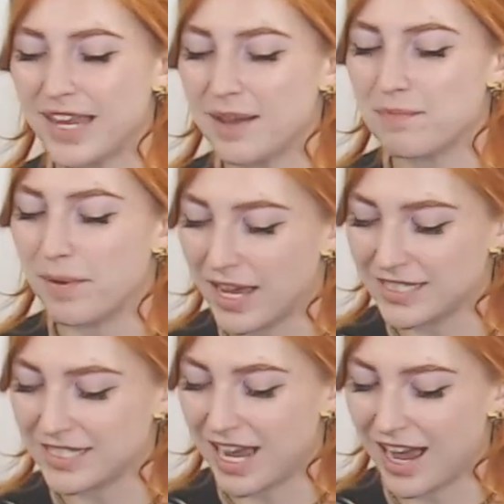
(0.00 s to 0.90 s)

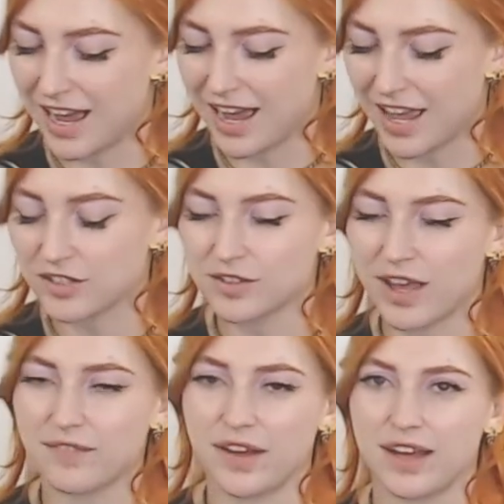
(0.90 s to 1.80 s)
But I also
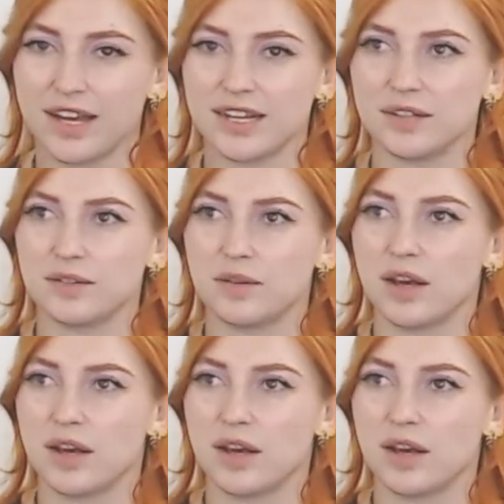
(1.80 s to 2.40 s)
have a